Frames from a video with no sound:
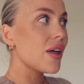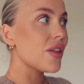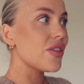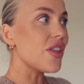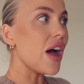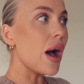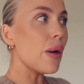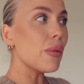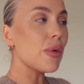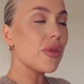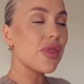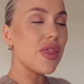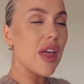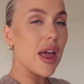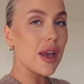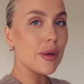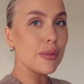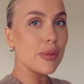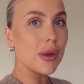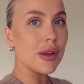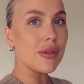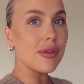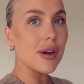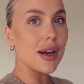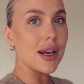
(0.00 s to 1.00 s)
that would
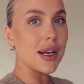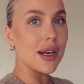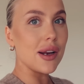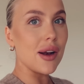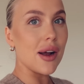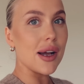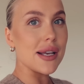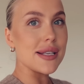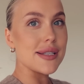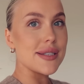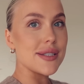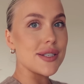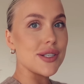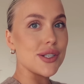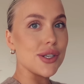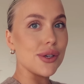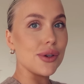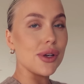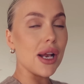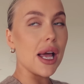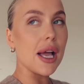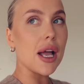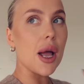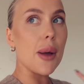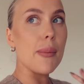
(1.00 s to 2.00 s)
then be really nice to
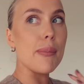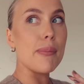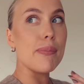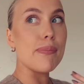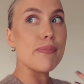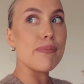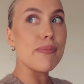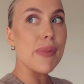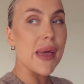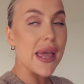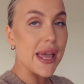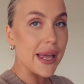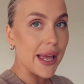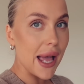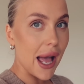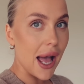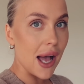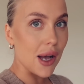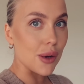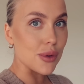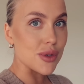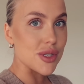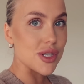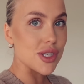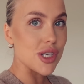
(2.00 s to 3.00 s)
do like big
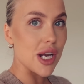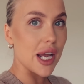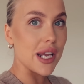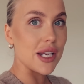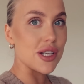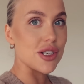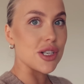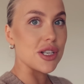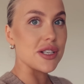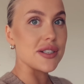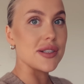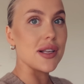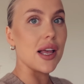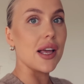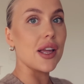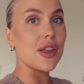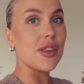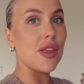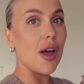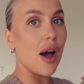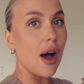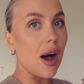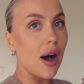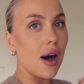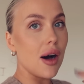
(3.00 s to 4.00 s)
house changes,
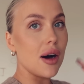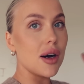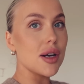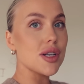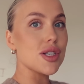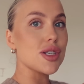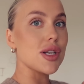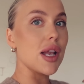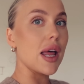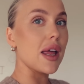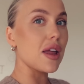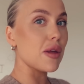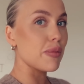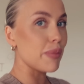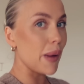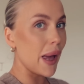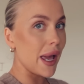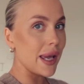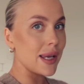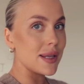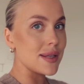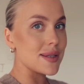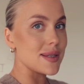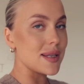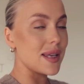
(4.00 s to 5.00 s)
like the arch, like
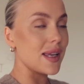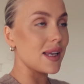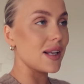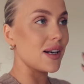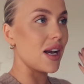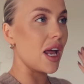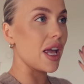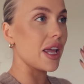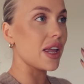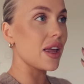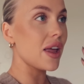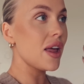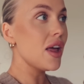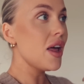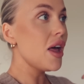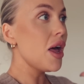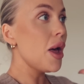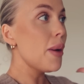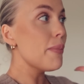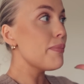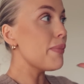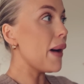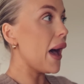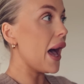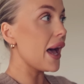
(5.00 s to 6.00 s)
painting, like
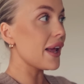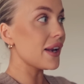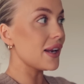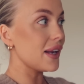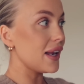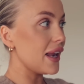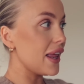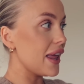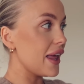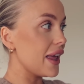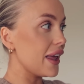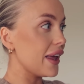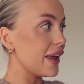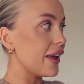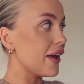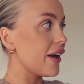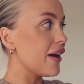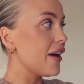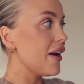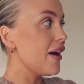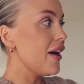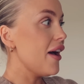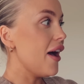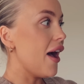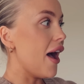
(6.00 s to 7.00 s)

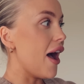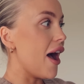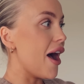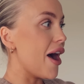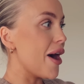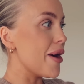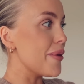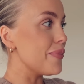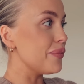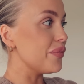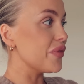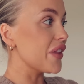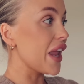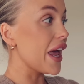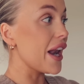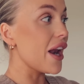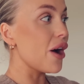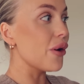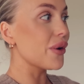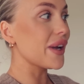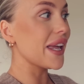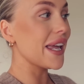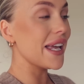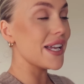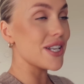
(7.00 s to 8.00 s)
paneling, and
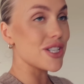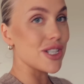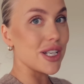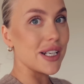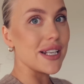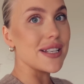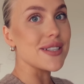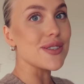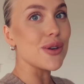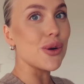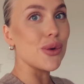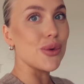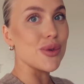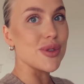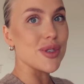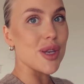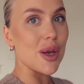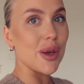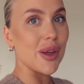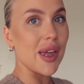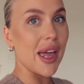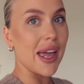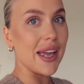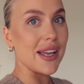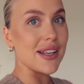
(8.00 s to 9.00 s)
our kitchen is
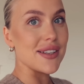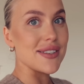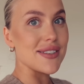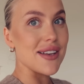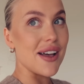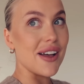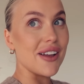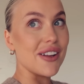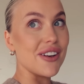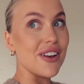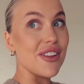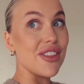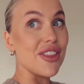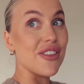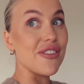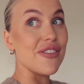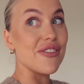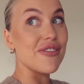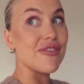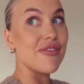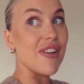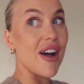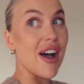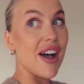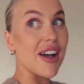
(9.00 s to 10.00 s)
also getting done the
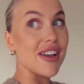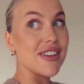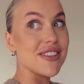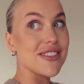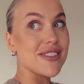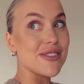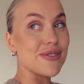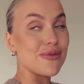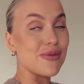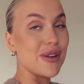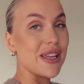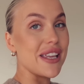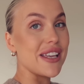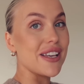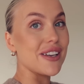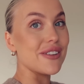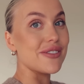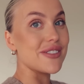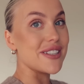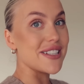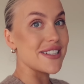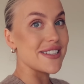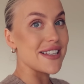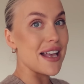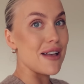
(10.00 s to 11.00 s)
first week
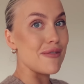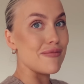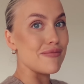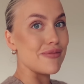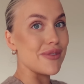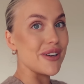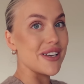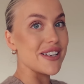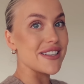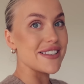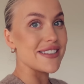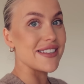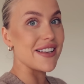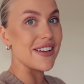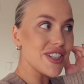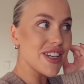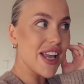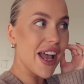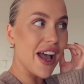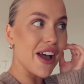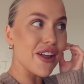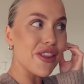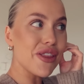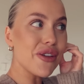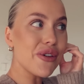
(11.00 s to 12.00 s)
of December. So
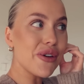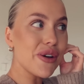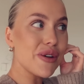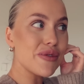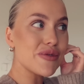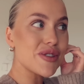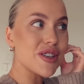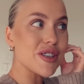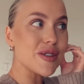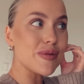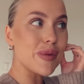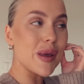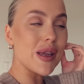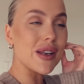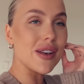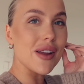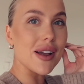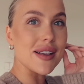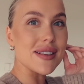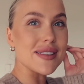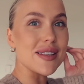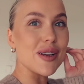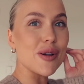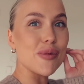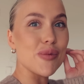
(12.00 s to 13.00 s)
yeah, I thought it would just be a
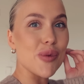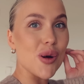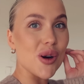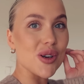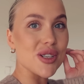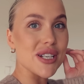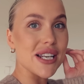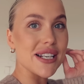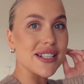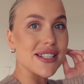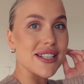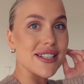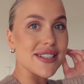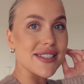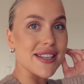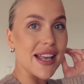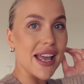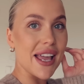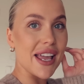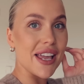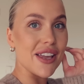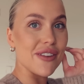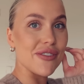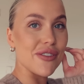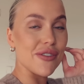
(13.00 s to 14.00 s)
nice little project to
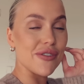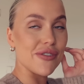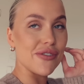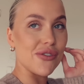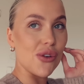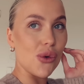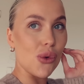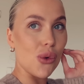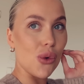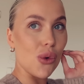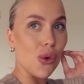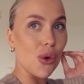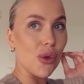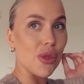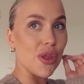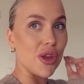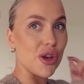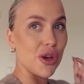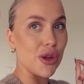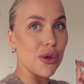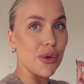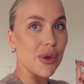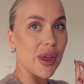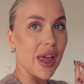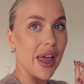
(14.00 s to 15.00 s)
save for the
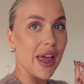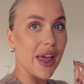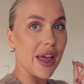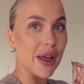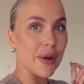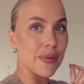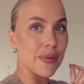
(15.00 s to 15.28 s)
new year.